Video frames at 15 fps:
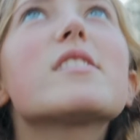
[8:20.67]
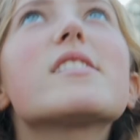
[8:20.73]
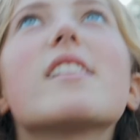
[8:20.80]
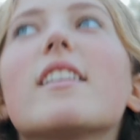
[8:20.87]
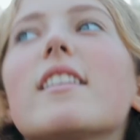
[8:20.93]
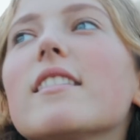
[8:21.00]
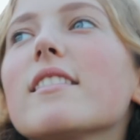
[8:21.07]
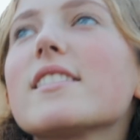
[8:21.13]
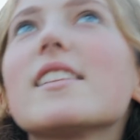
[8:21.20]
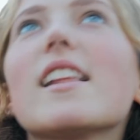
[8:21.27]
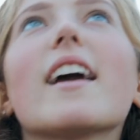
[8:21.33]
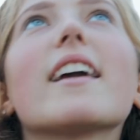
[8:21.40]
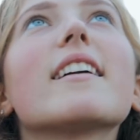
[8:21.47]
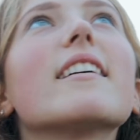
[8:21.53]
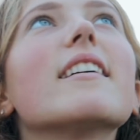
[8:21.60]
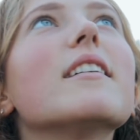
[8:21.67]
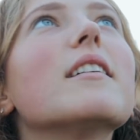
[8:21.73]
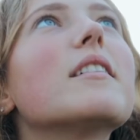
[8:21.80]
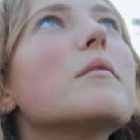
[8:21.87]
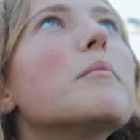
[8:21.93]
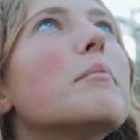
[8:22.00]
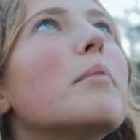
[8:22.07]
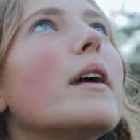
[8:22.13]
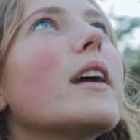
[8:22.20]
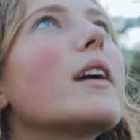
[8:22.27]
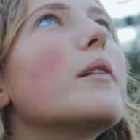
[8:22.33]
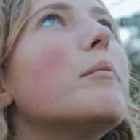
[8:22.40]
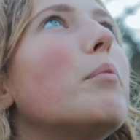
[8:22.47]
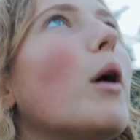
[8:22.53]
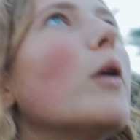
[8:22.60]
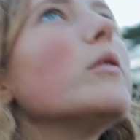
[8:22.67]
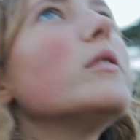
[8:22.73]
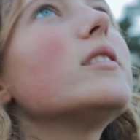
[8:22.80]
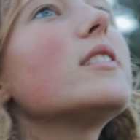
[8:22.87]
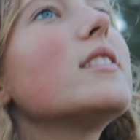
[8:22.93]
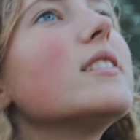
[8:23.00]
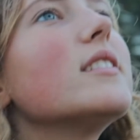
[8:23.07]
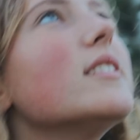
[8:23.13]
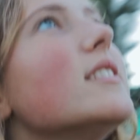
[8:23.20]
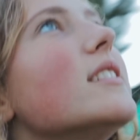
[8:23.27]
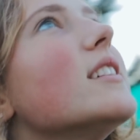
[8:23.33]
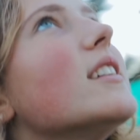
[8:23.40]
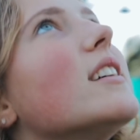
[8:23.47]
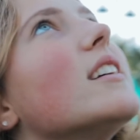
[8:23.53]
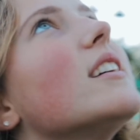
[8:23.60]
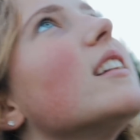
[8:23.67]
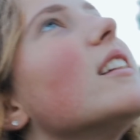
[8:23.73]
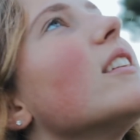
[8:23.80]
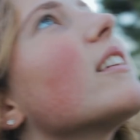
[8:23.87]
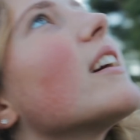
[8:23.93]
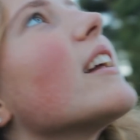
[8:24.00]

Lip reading: our German international student. There's a video about her I'll